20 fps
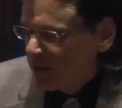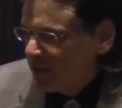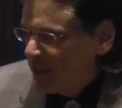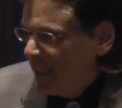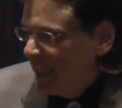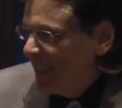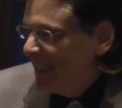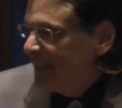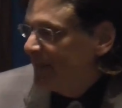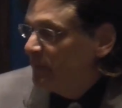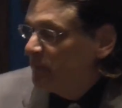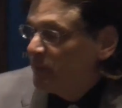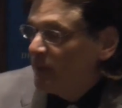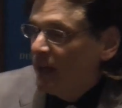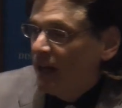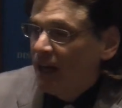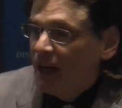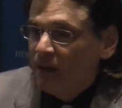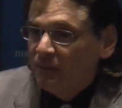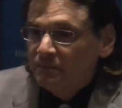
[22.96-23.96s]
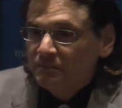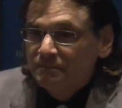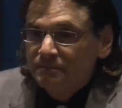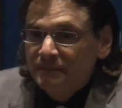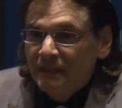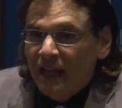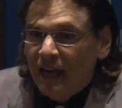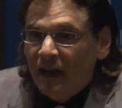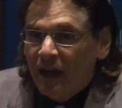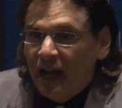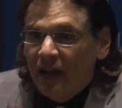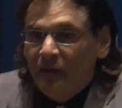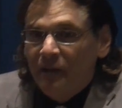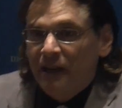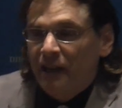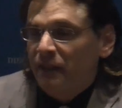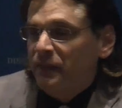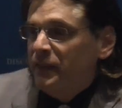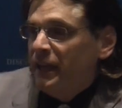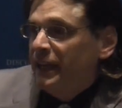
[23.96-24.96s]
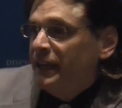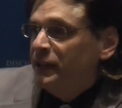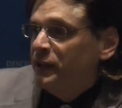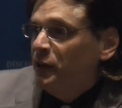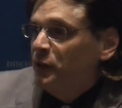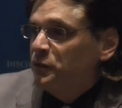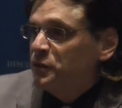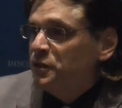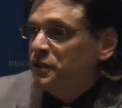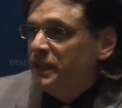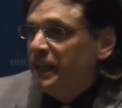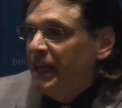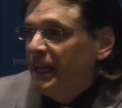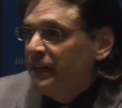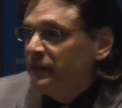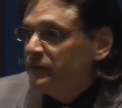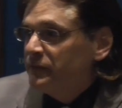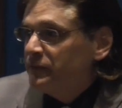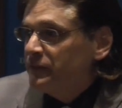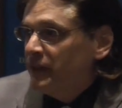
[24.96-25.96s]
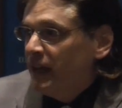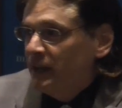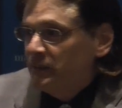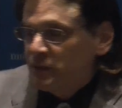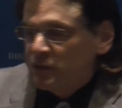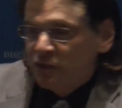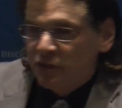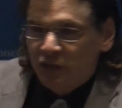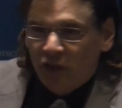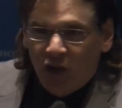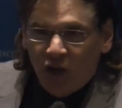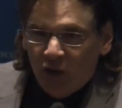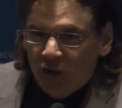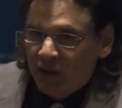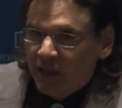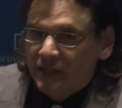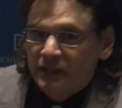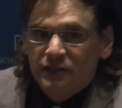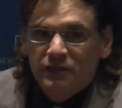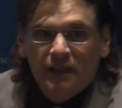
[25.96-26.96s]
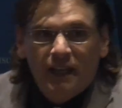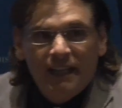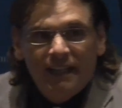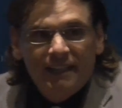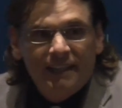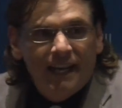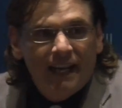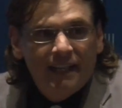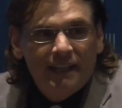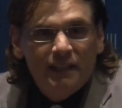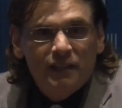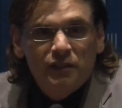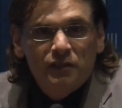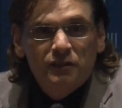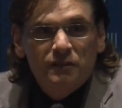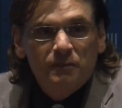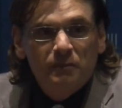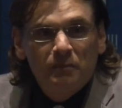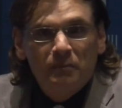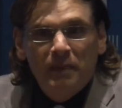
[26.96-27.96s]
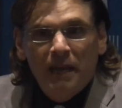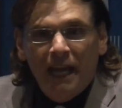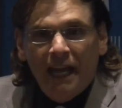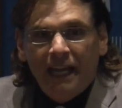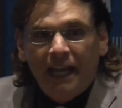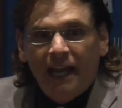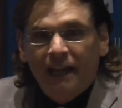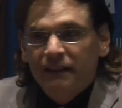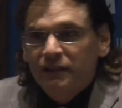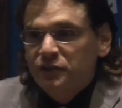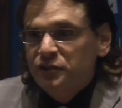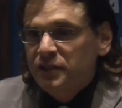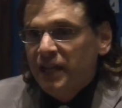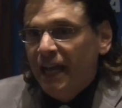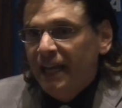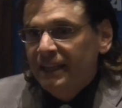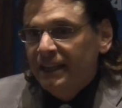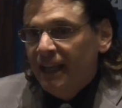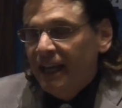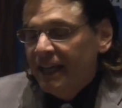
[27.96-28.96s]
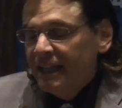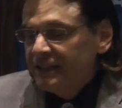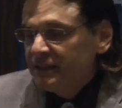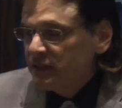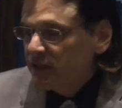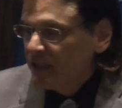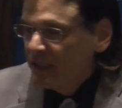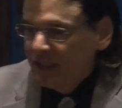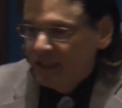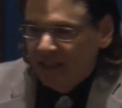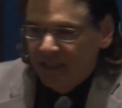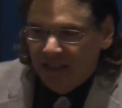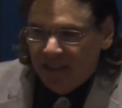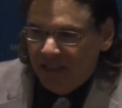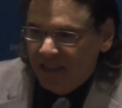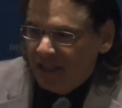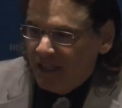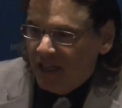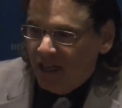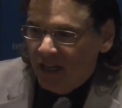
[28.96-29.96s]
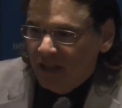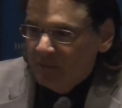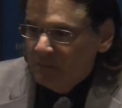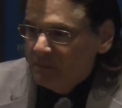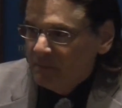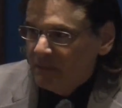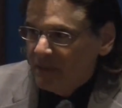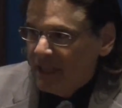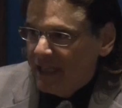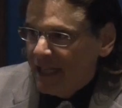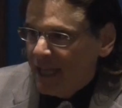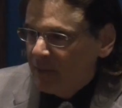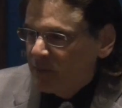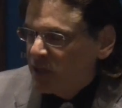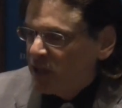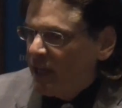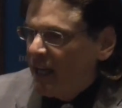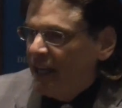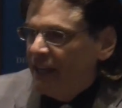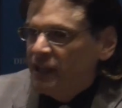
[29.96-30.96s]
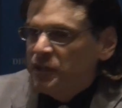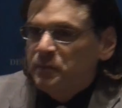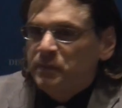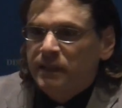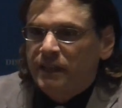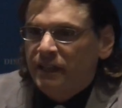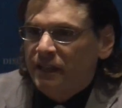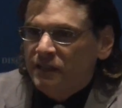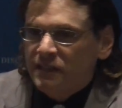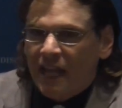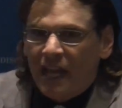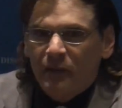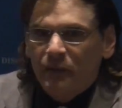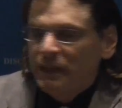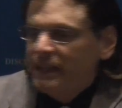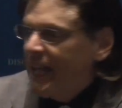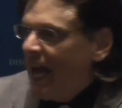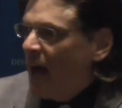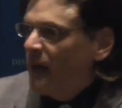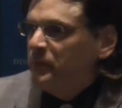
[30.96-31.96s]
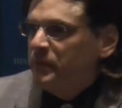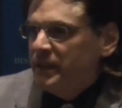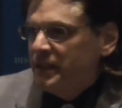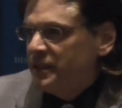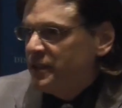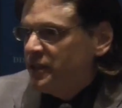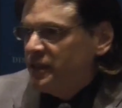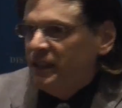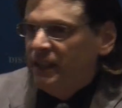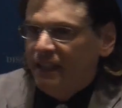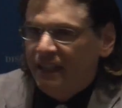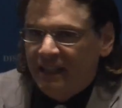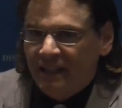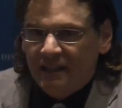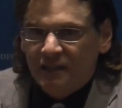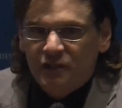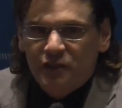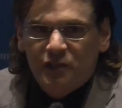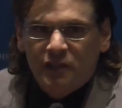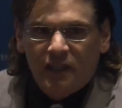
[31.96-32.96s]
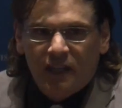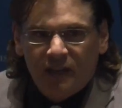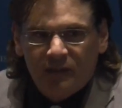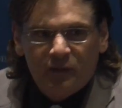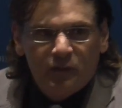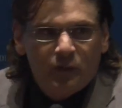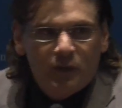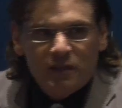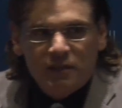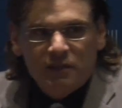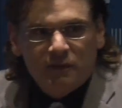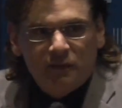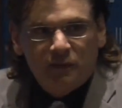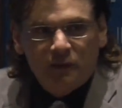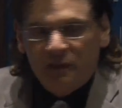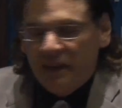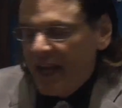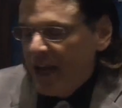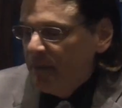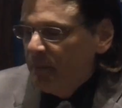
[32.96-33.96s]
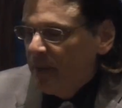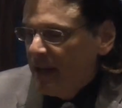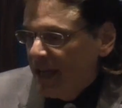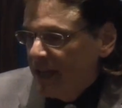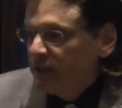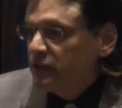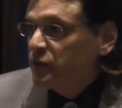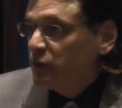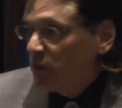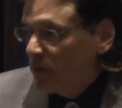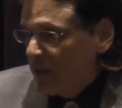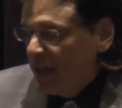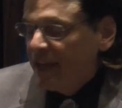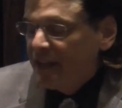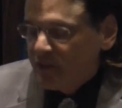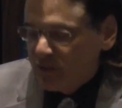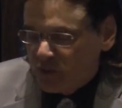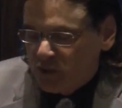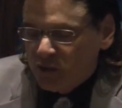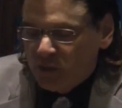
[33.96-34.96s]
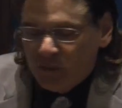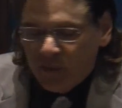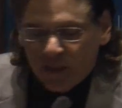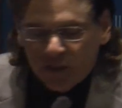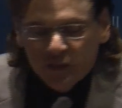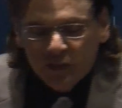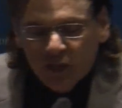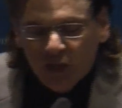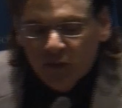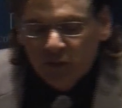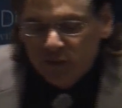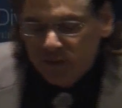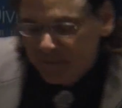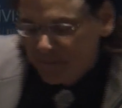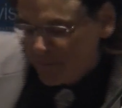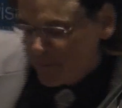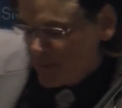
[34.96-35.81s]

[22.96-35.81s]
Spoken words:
say I want to thank Coach Scaife. I'm so excited that he's back on the sidelines. And I'm saying this because I would not be sitting in this chair if it wasn't for that man. So thank you so much, Coach.